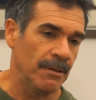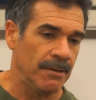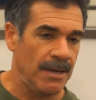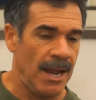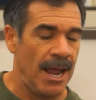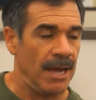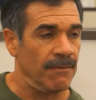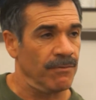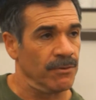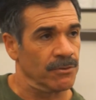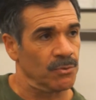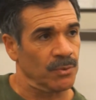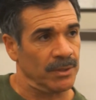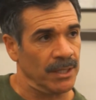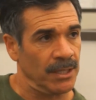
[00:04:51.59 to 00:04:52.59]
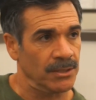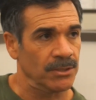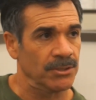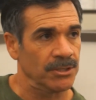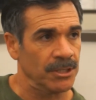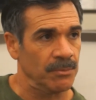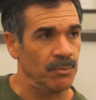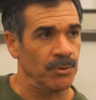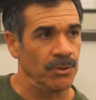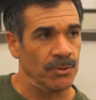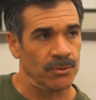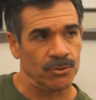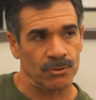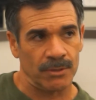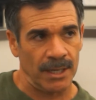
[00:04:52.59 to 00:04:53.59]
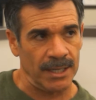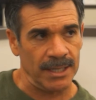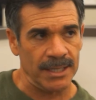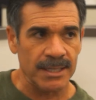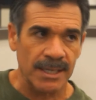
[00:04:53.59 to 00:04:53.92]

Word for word: an adverse relationship when you're trying to